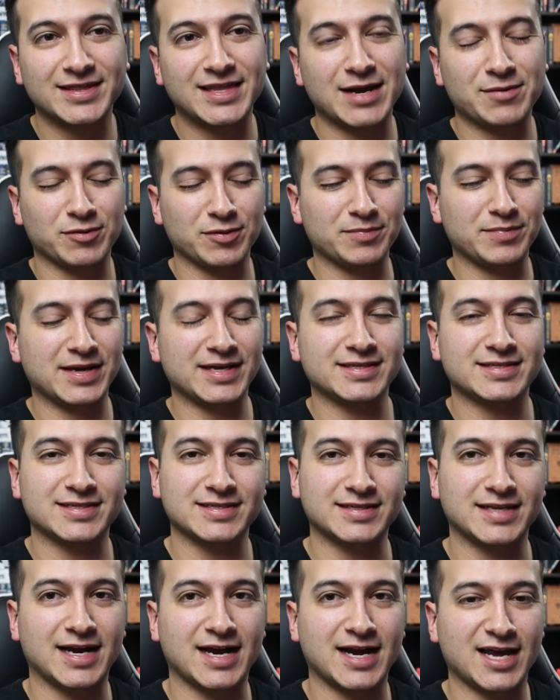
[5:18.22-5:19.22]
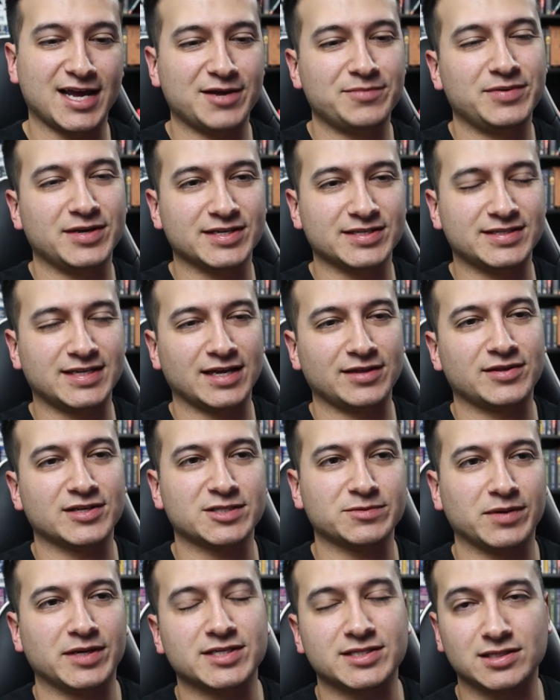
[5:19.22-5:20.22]
They were meant to die because Death
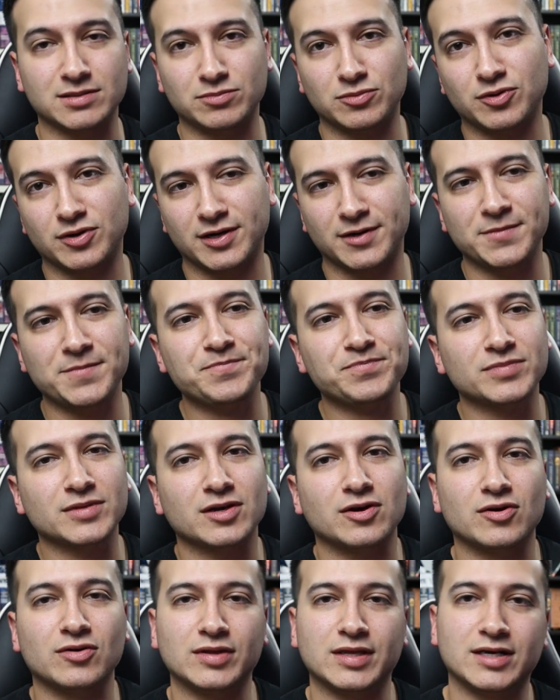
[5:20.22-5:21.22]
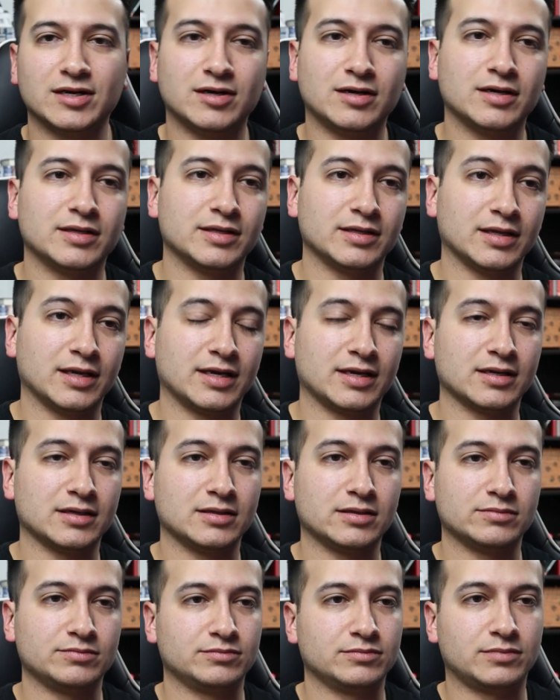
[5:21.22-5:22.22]
explains to Mort early on that like
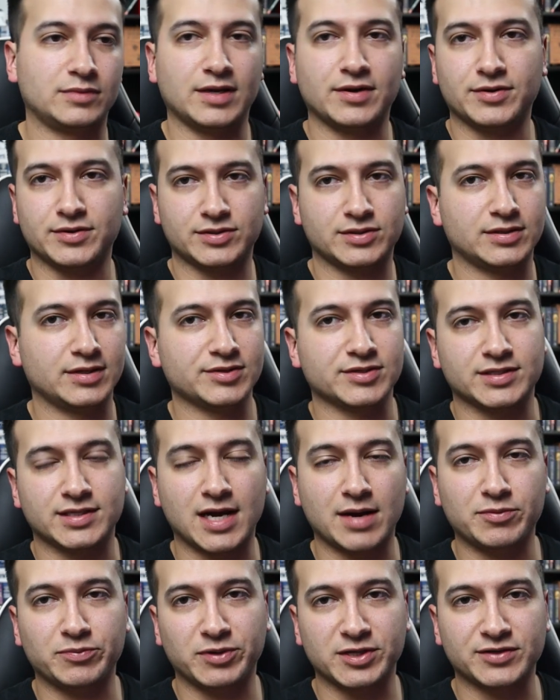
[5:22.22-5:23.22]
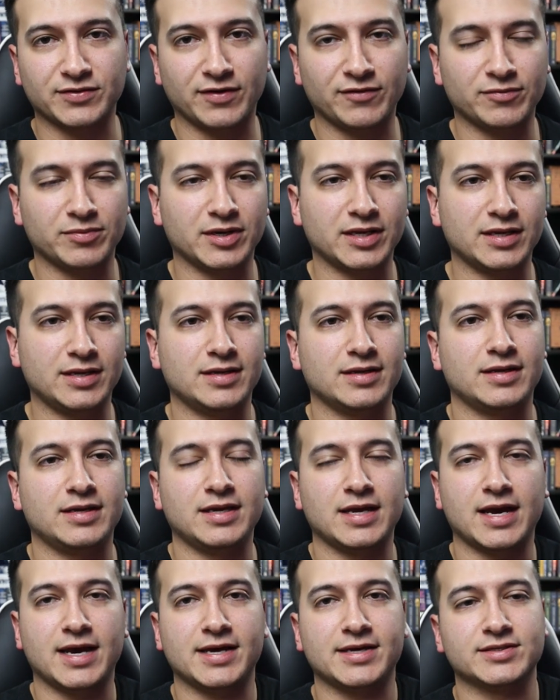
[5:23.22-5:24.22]
there's a time and place where everybody,
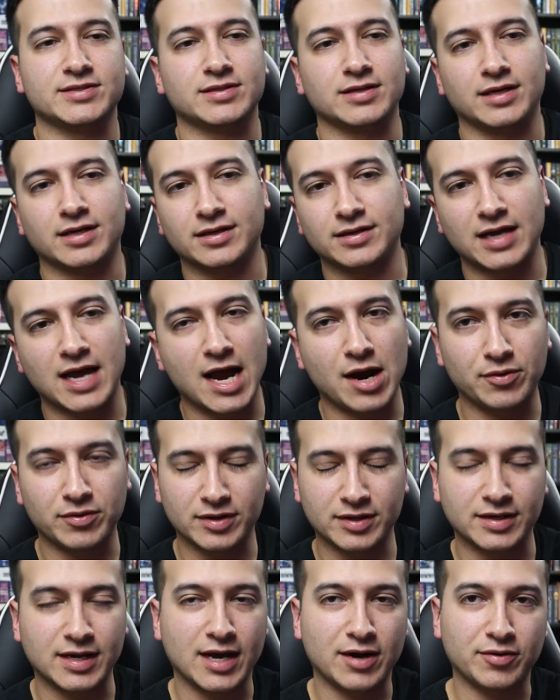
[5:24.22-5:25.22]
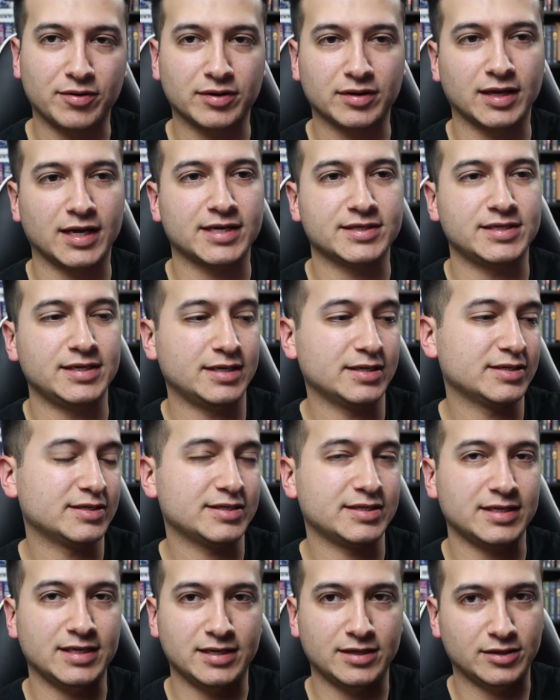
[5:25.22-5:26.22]
he has like an hourglass, he can
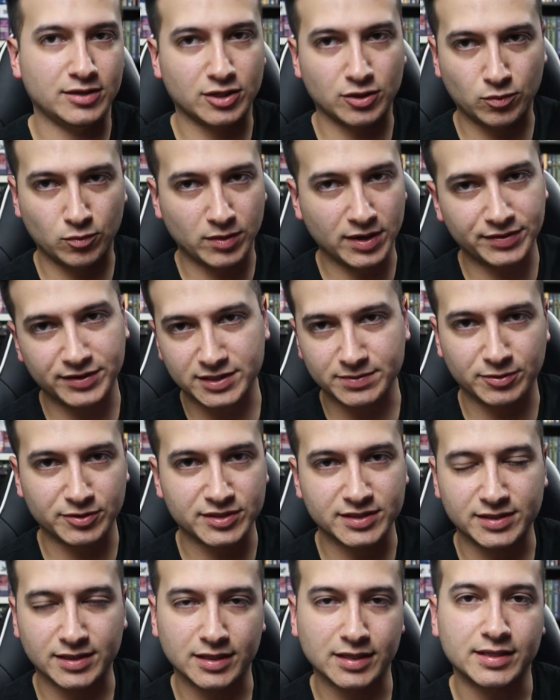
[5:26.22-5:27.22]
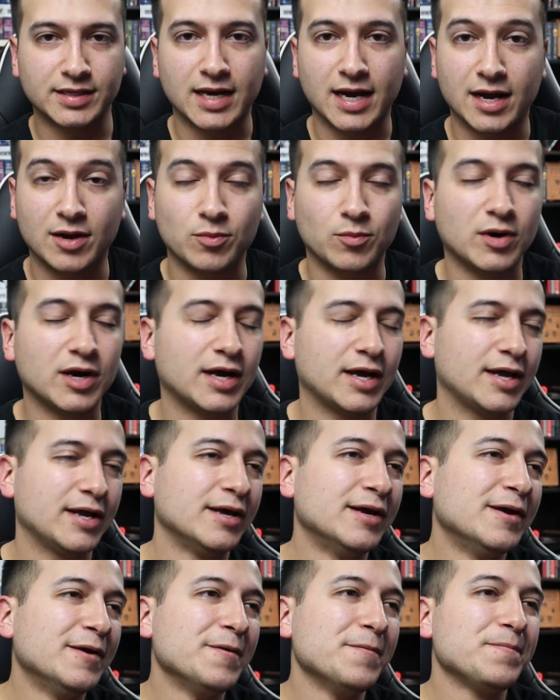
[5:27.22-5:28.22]
see, you know, when this person's gonna die and
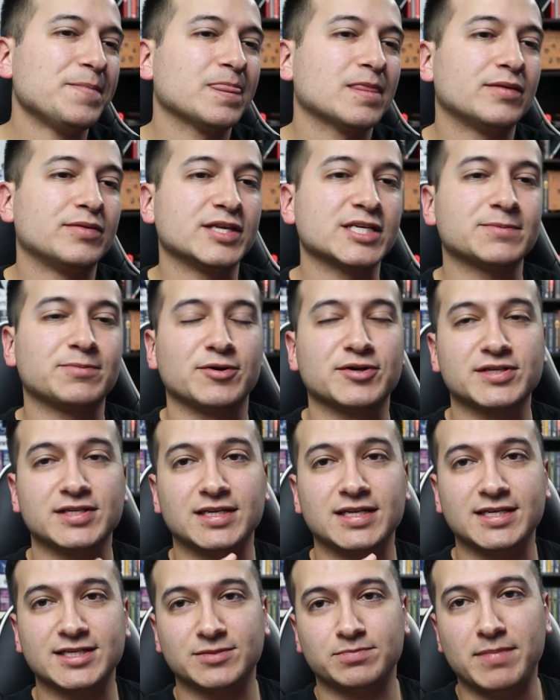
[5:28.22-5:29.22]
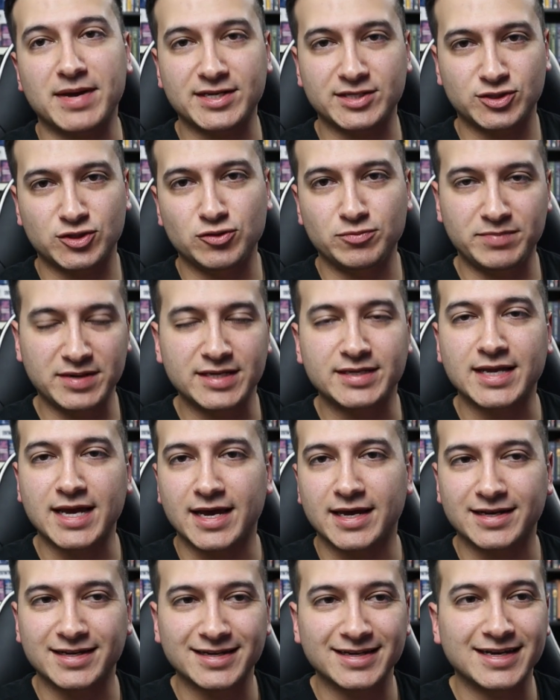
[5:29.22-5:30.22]
why. This person is meant to be
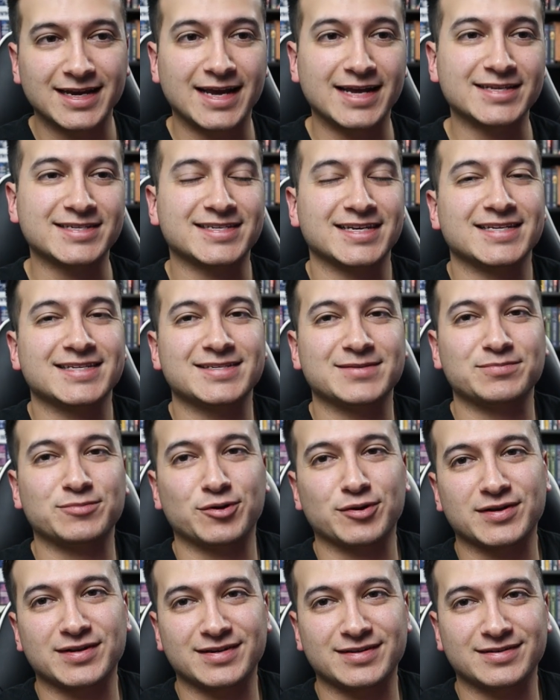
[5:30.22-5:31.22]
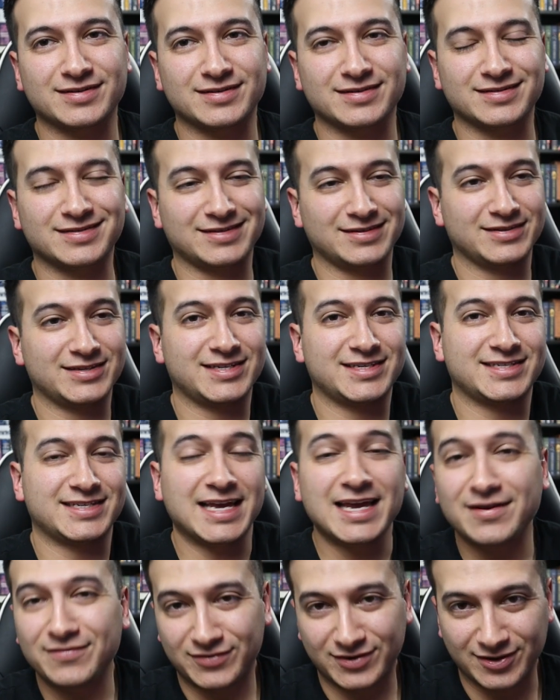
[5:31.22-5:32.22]
dead. And since Mort
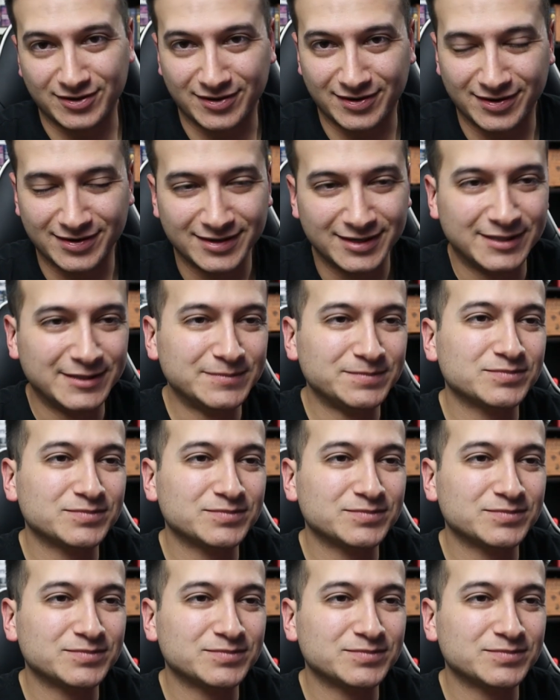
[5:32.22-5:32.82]
saved her,